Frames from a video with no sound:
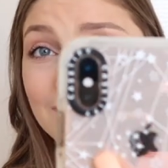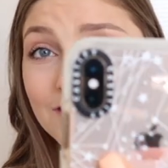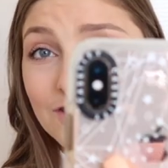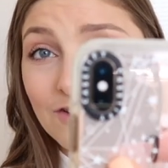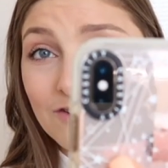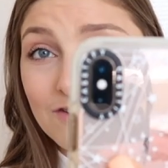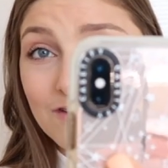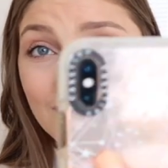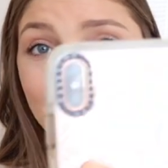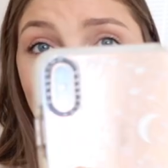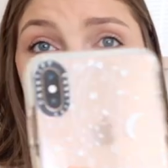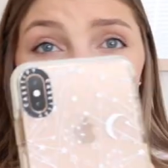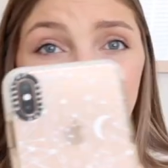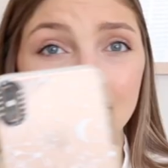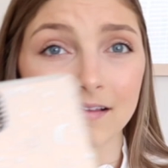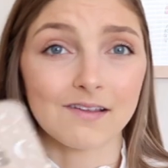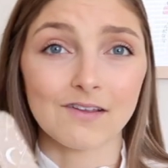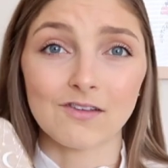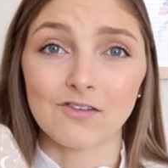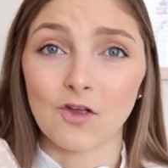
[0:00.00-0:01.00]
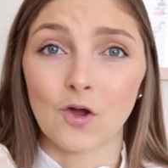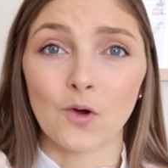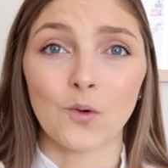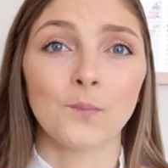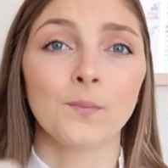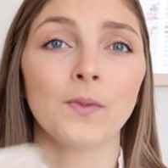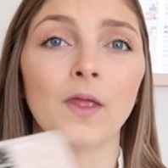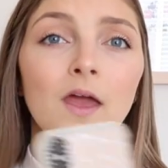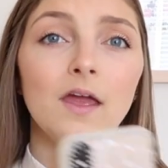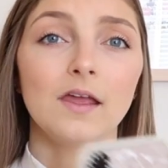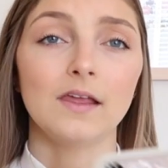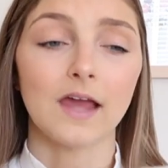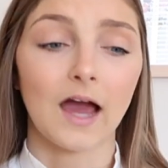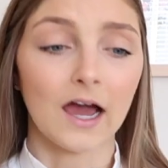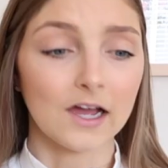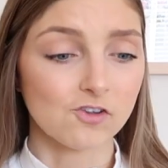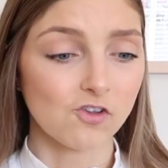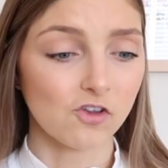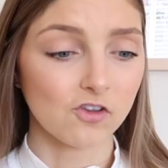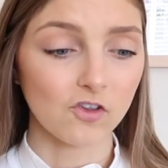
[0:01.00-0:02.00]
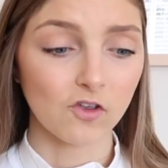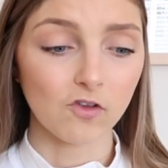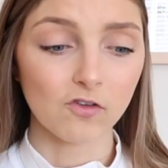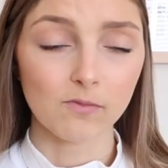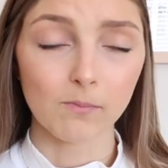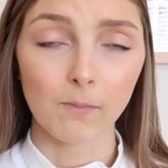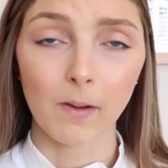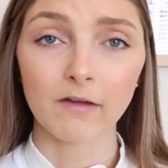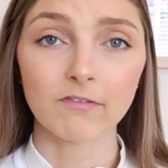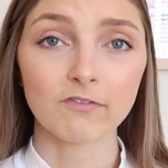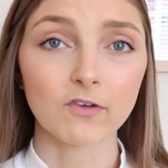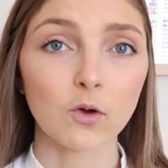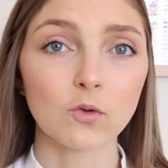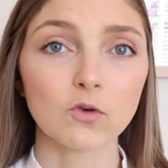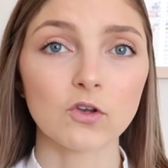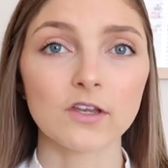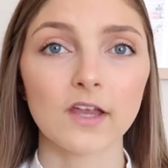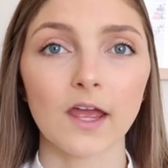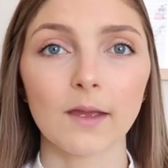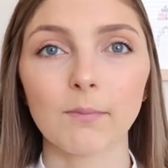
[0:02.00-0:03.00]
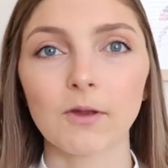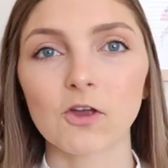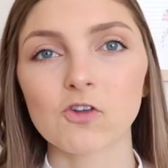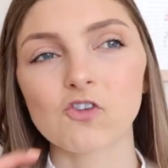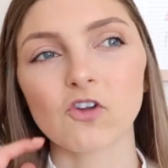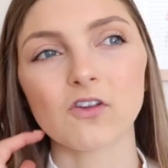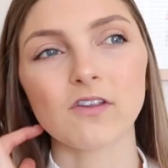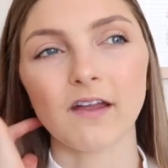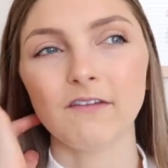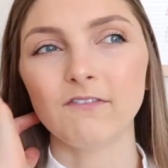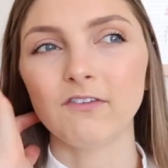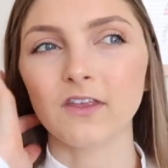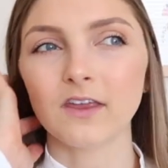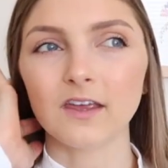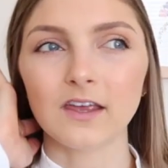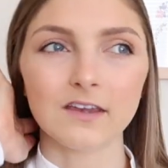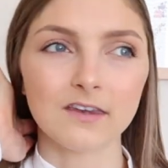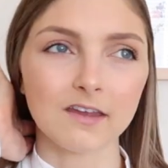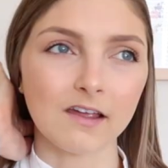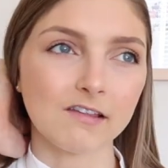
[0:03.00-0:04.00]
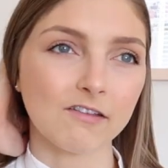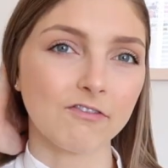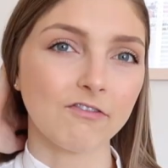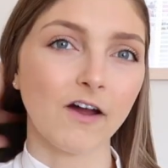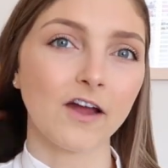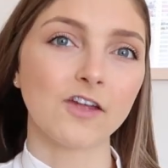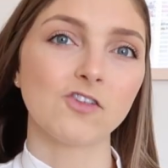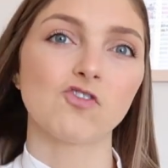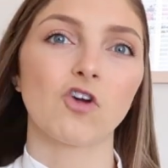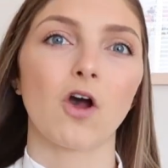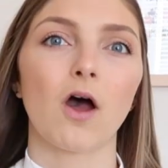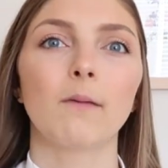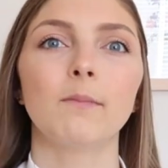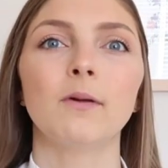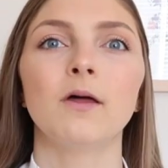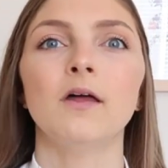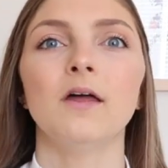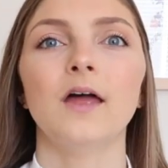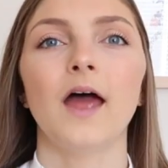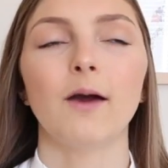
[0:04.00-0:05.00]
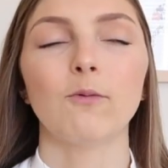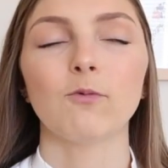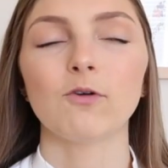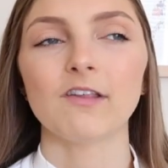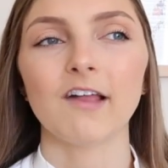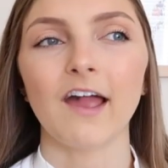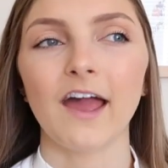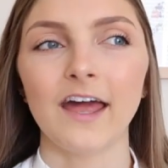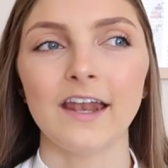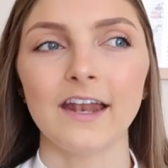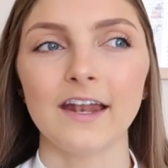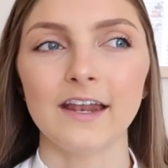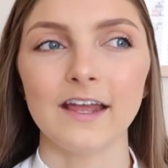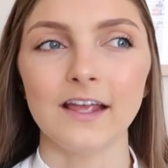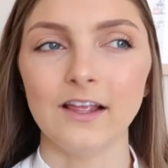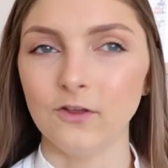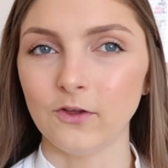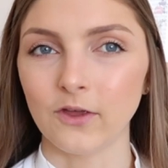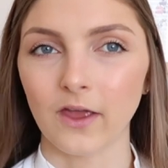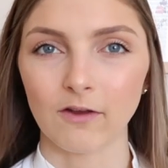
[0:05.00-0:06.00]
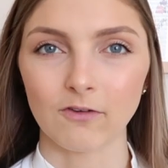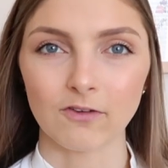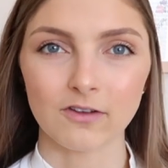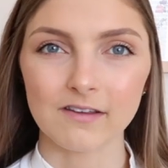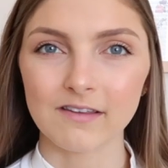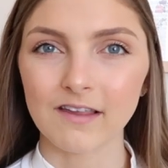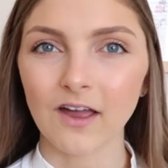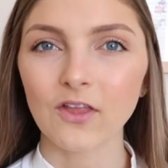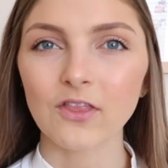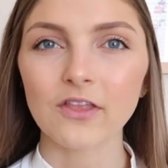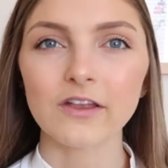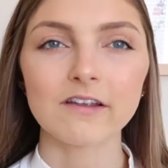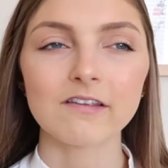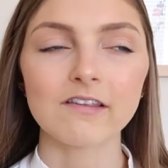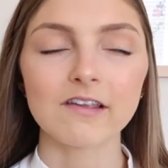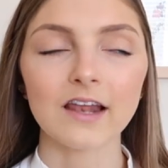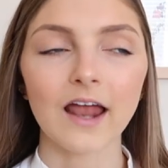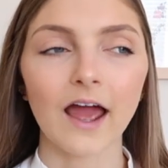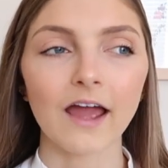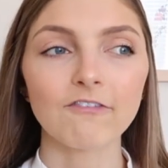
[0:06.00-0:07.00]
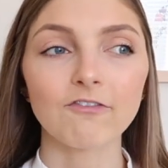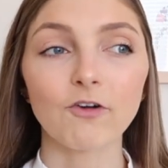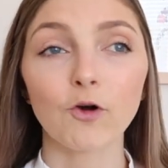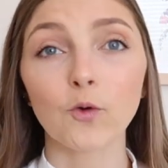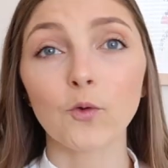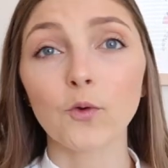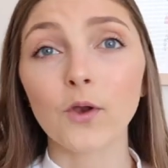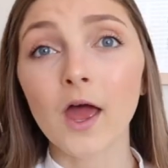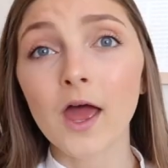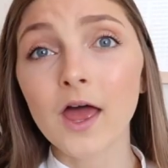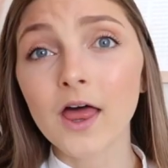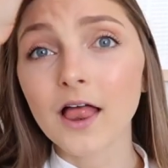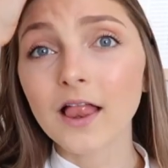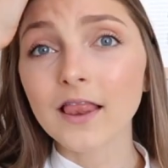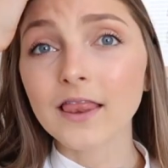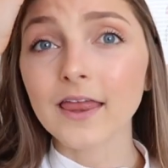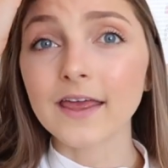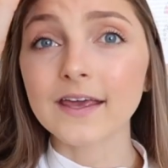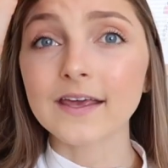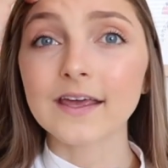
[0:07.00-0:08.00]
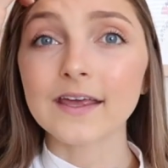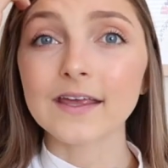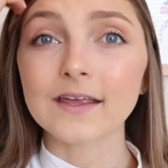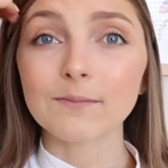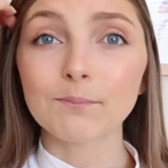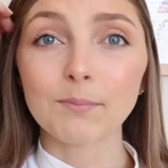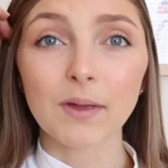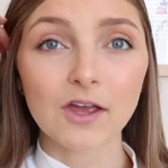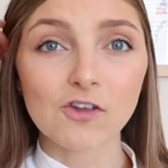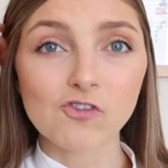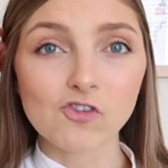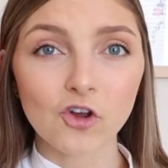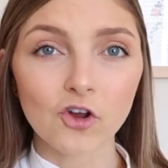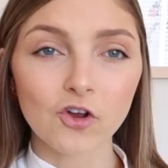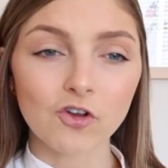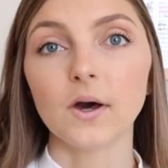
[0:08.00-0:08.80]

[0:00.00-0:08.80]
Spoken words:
Looks like this. So yeah, I just use my phone to take pictures. I feel like it does a fine job, and once I edit it, you can't really tell that it's an iPhone like picture.